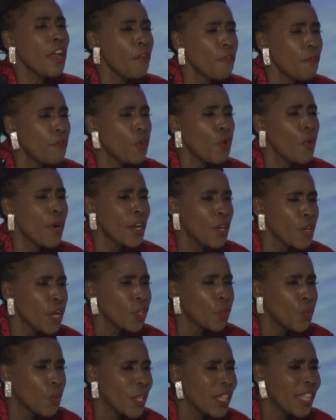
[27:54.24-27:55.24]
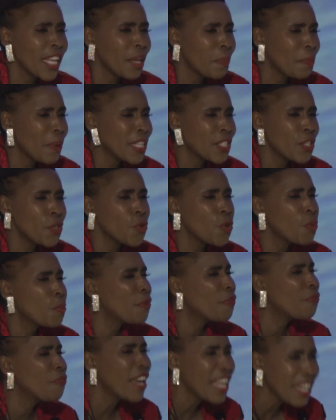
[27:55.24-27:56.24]
if you were not with that person,
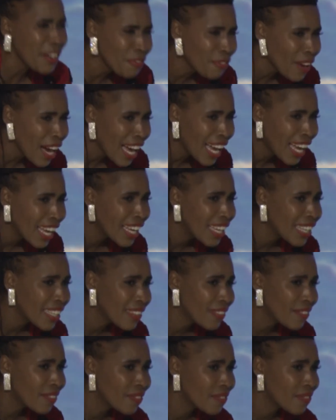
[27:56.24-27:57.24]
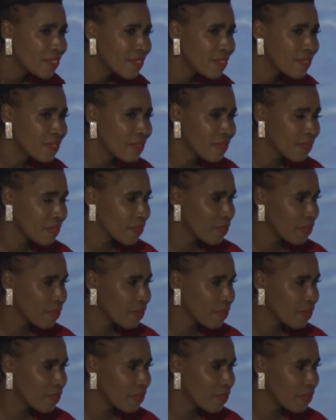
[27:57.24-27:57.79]
you'd be very far?